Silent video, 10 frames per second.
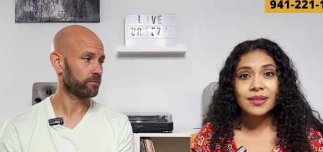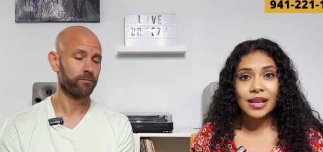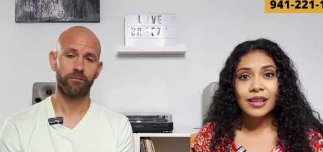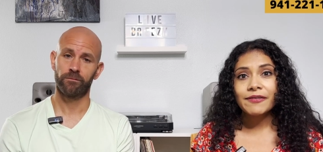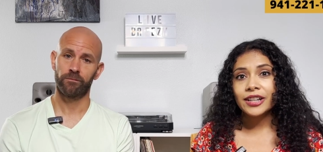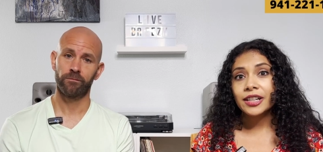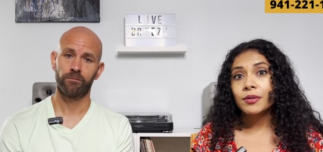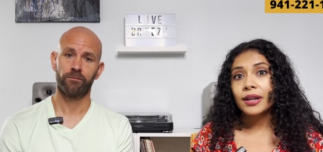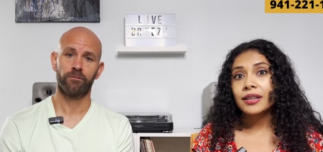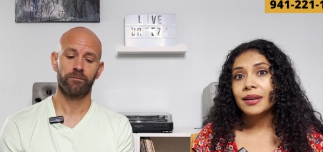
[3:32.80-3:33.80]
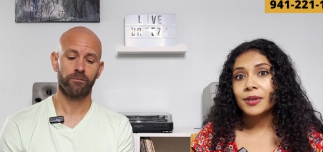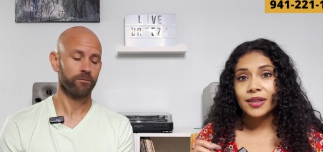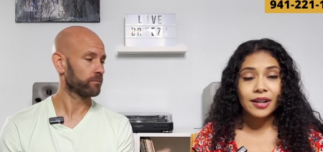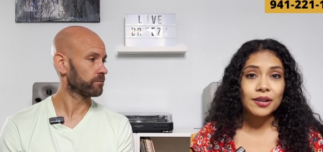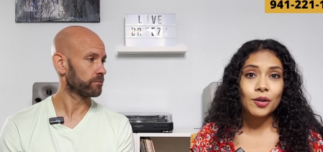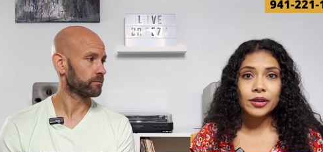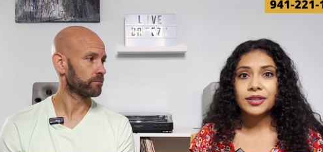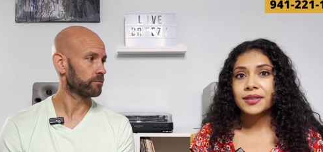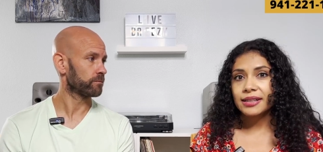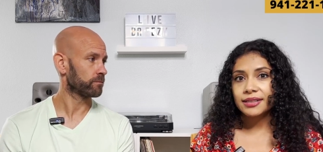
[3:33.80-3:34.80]
Speaker 1: selling very quickly, but there are
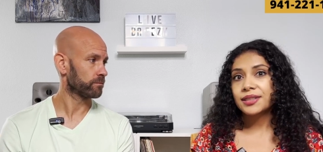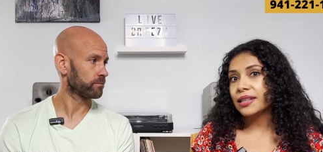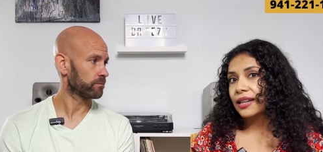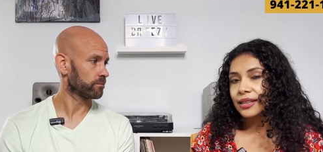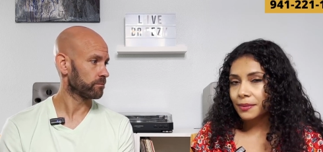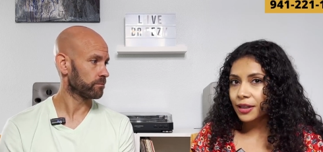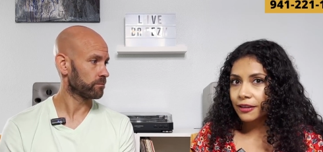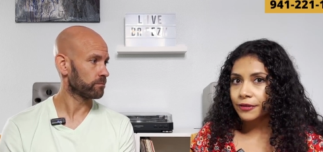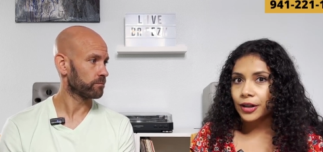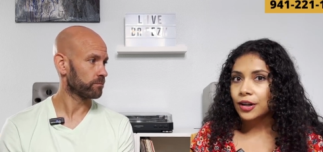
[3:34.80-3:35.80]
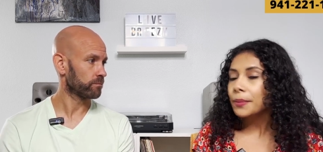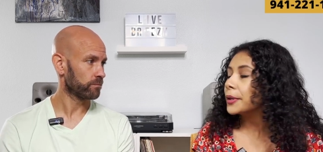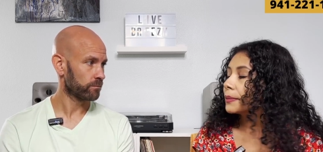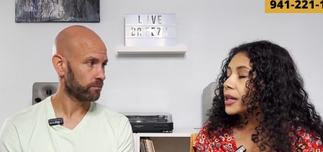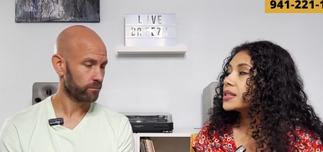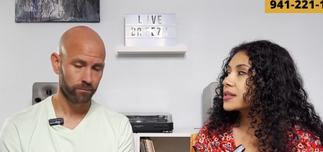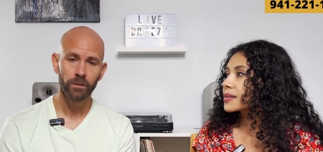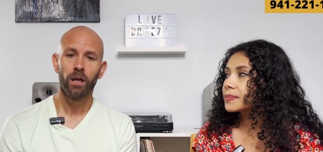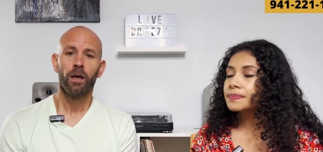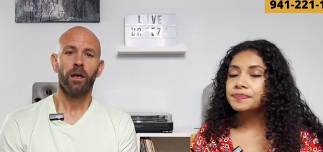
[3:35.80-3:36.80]
others that are staying on the market for a couple
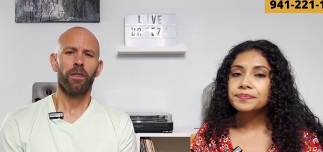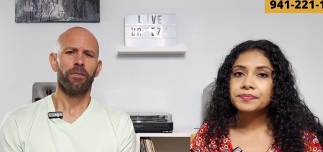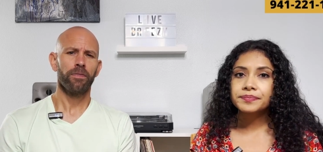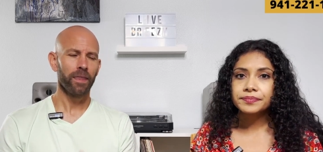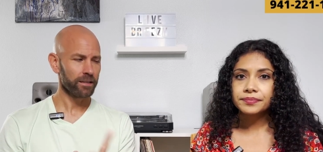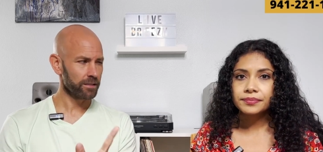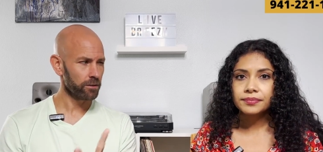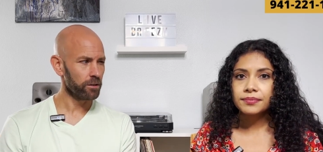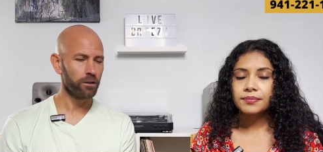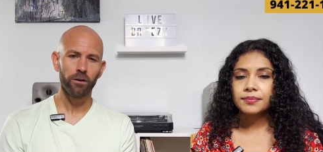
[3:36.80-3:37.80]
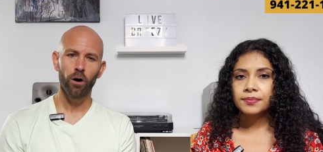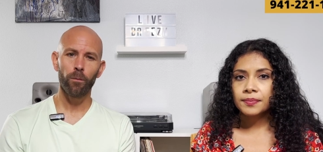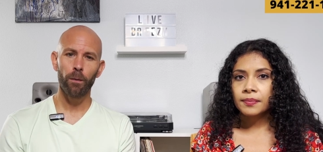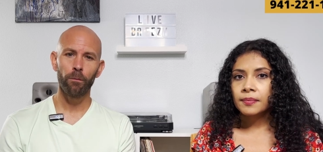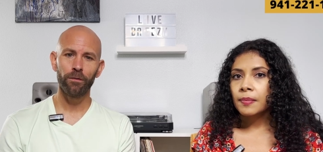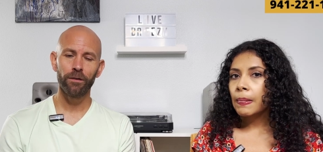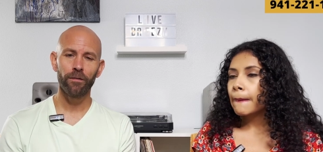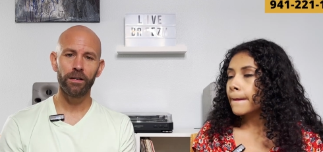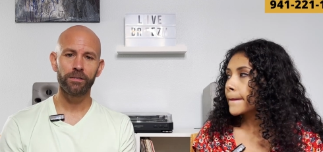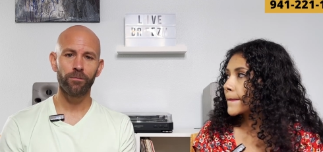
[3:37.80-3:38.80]
months.
Speaker 2: Next thing you need to know about moving to
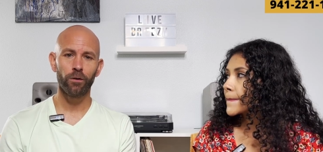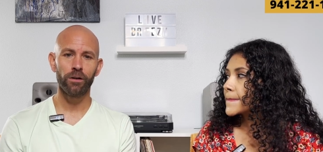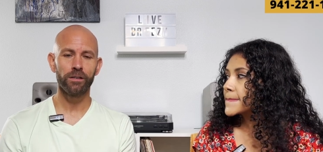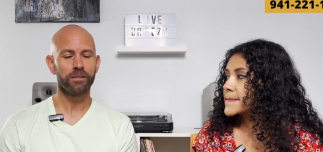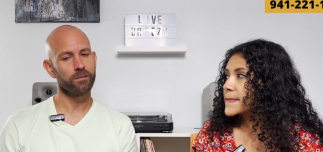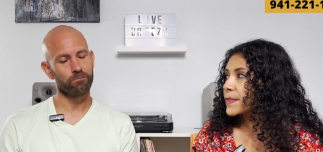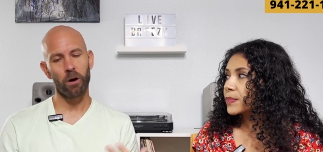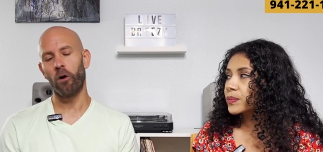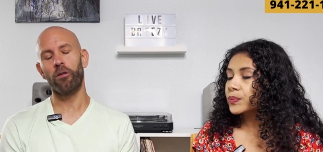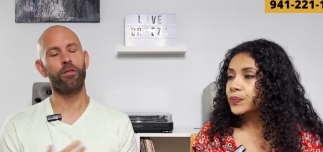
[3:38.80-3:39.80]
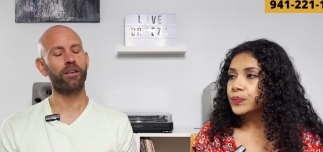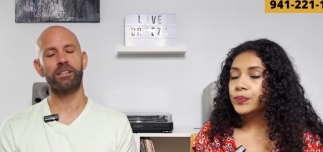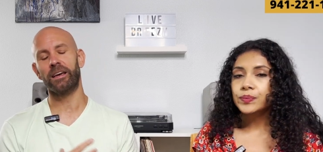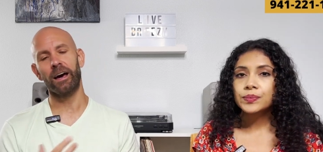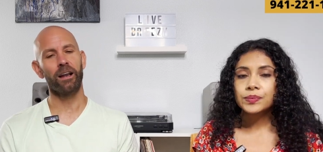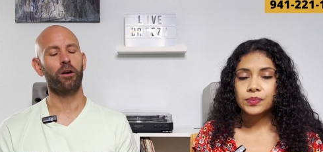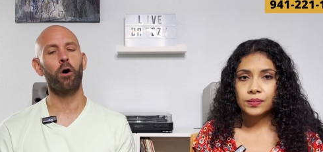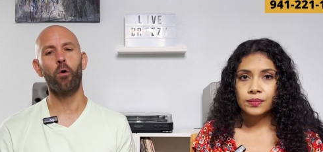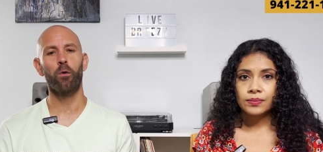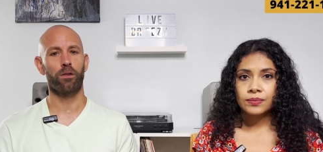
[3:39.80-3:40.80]
Venice, Florida is all the things that kind of
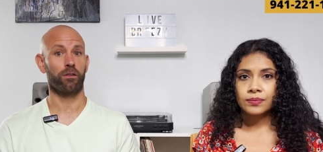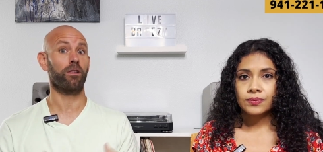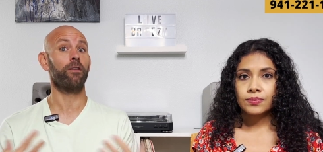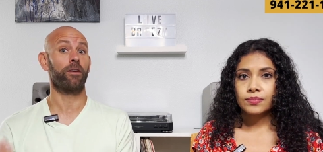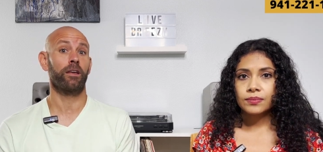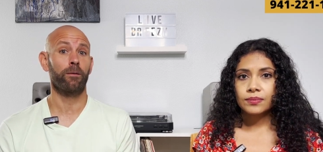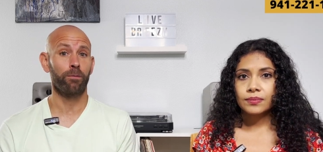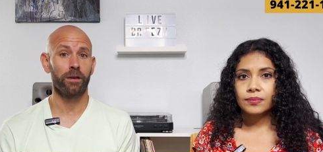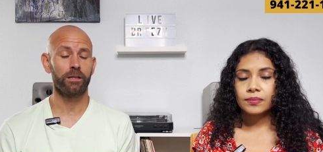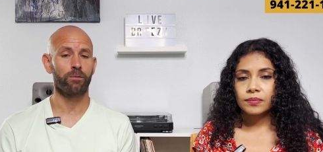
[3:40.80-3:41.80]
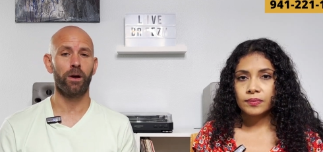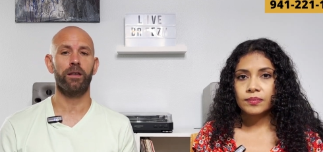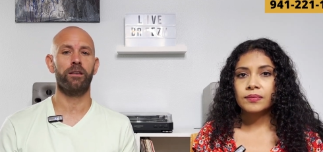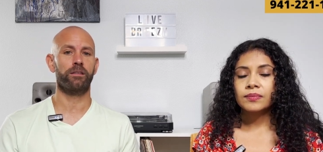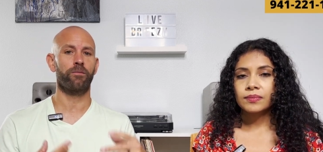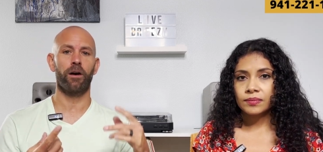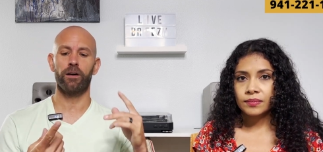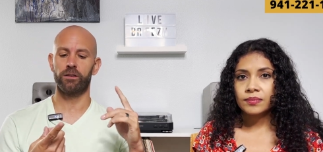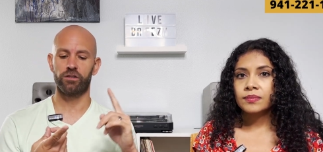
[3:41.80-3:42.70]
go with living in a place, right? As far as